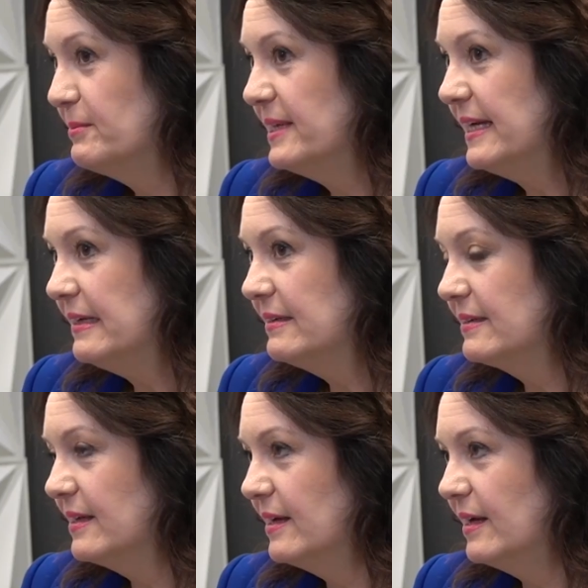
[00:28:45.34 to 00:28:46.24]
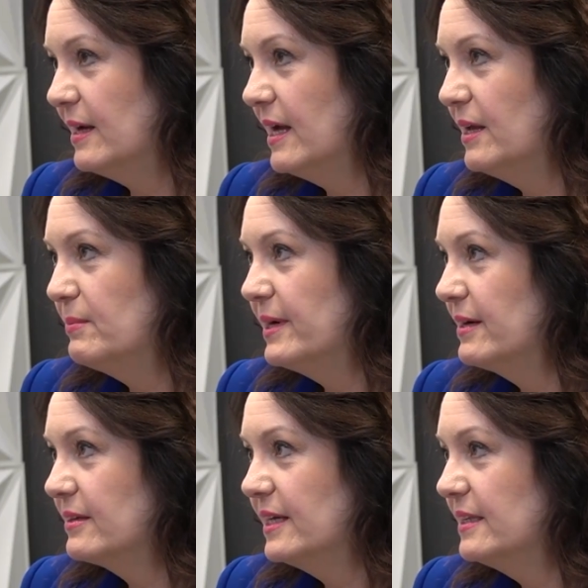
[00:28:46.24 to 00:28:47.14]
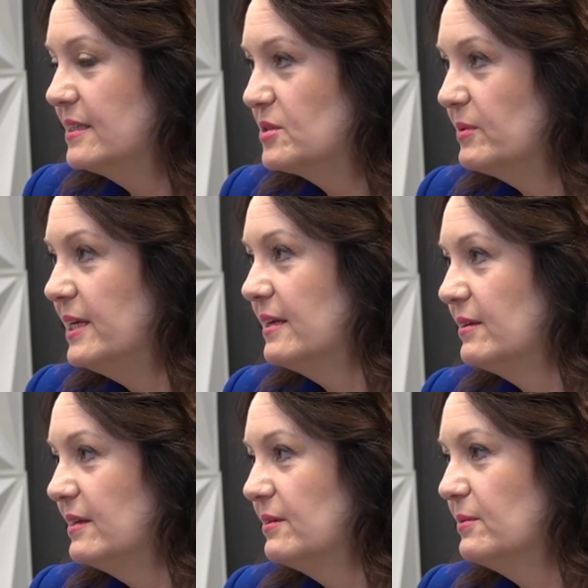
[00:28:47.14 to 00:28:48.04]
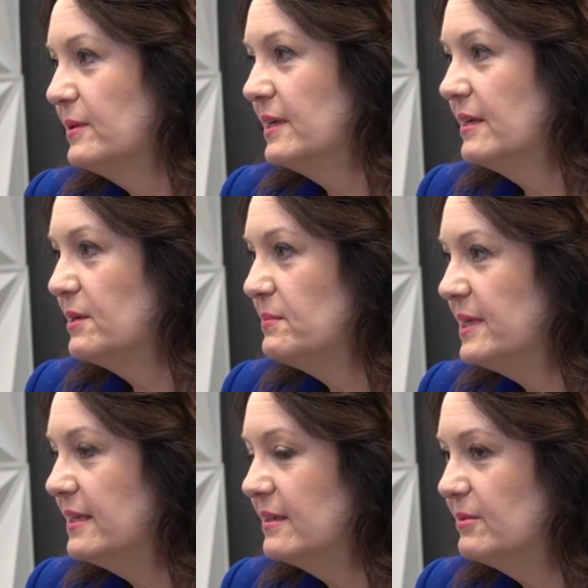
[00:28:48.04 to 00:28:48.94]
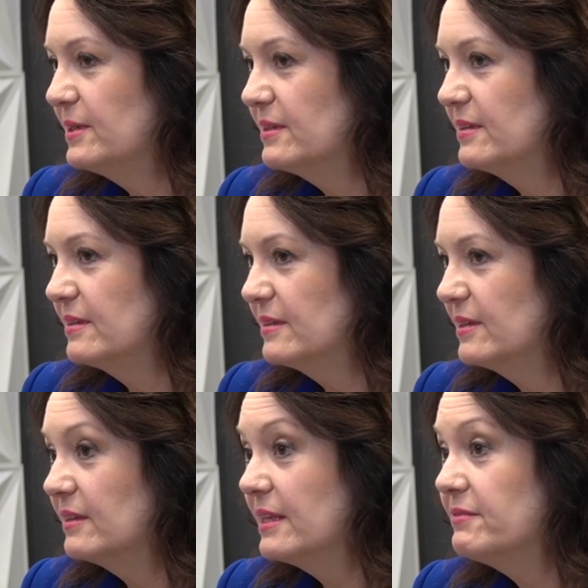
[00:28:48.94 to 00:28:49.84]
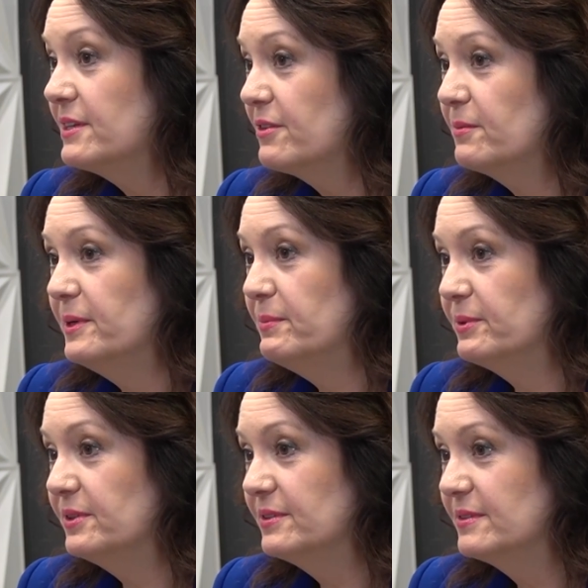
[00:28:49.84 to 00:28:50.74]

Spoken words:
I had a buyer client this weekend. We competed with 11 other people.